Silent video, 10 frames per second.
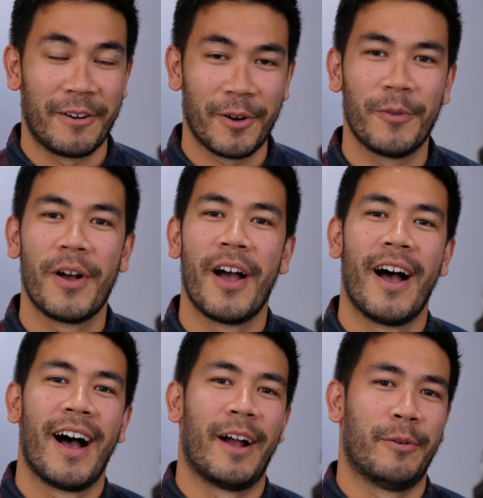Hero.
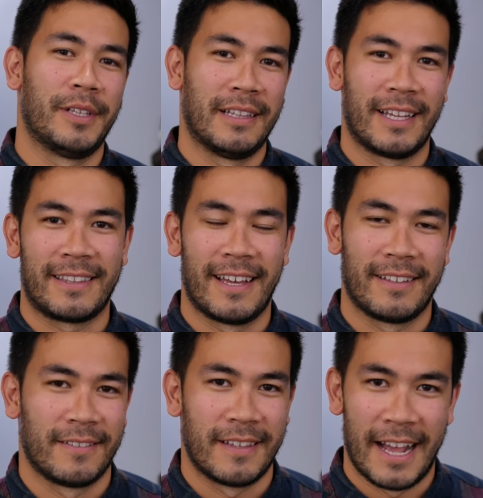I really like
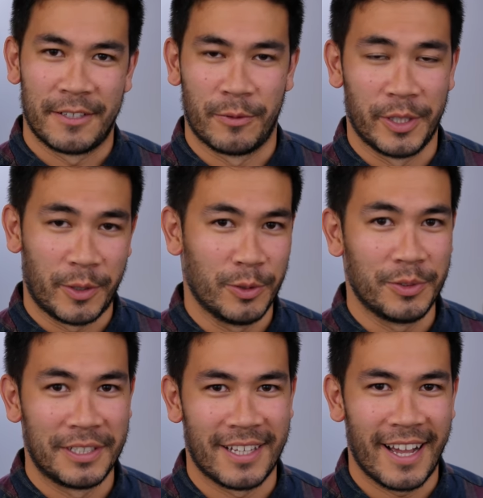that it has a really cool
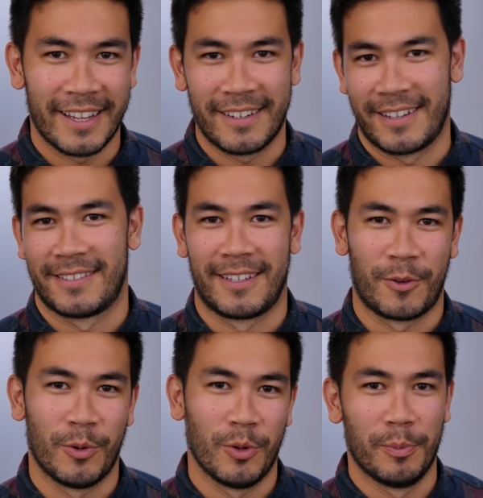design. It's the
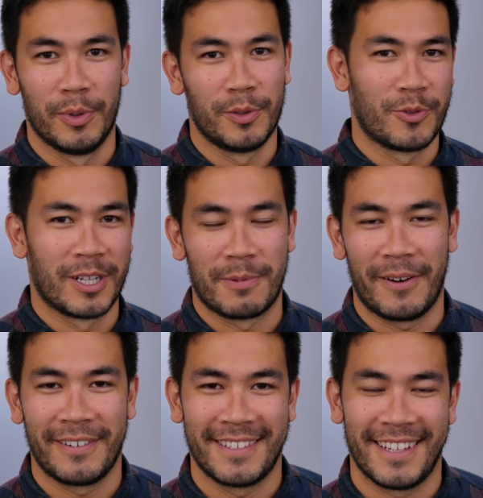cool blue
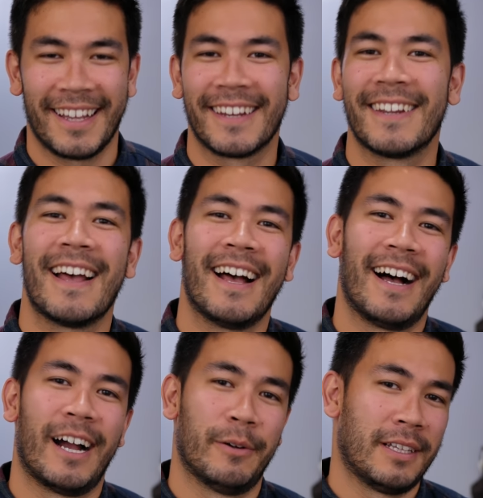transparent design.
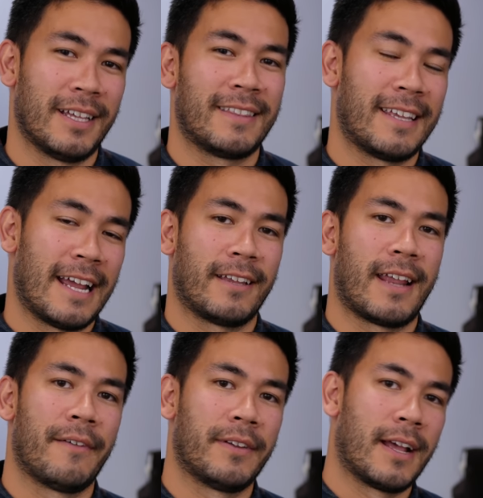I really like that I can
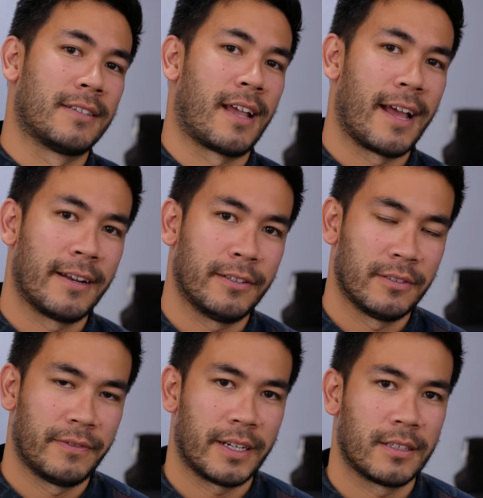have it as a handheld
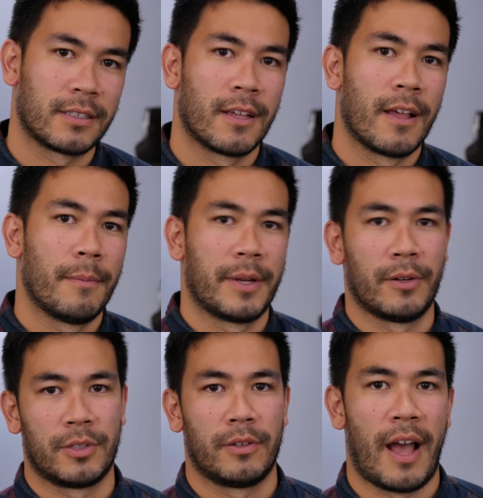device, but
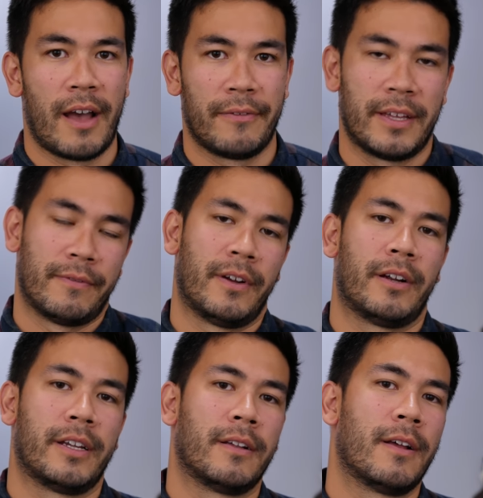also have
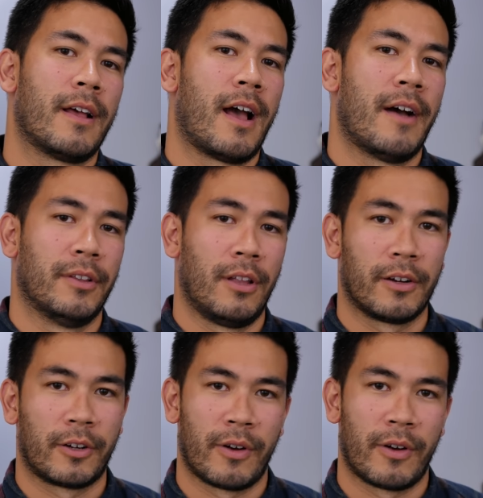a long